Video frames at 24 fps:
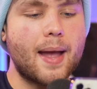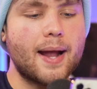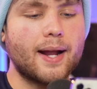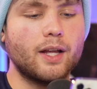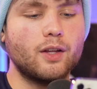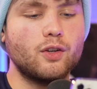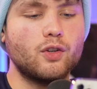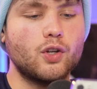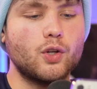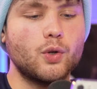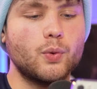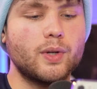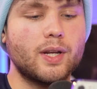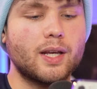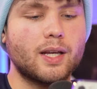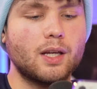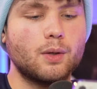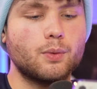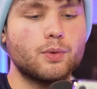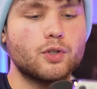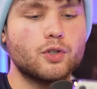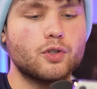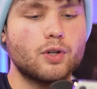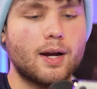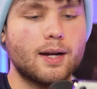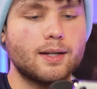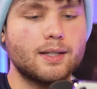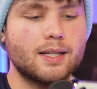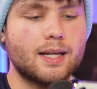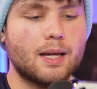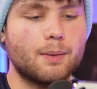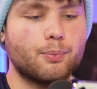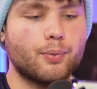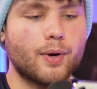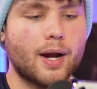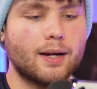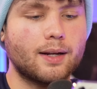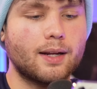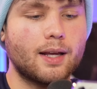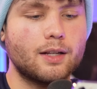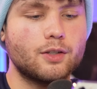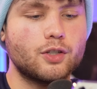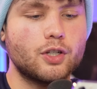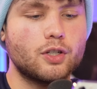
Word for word: Megan knew Nikki was trying to get pregnant,